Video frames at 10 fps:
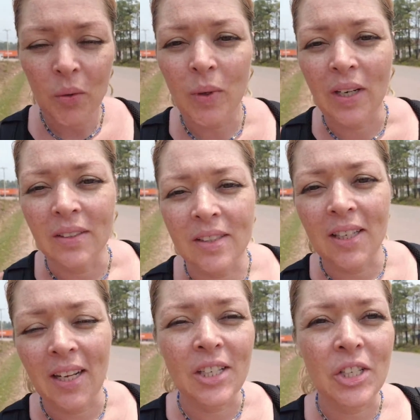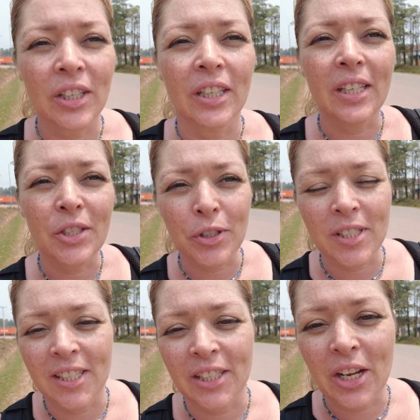Well, today took an
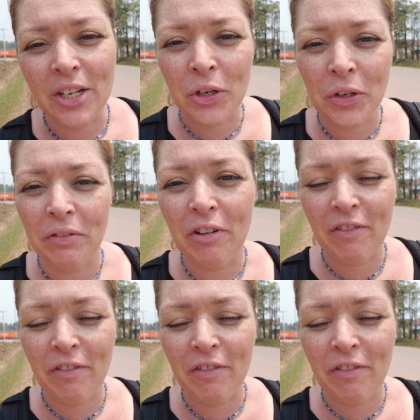interesting turn of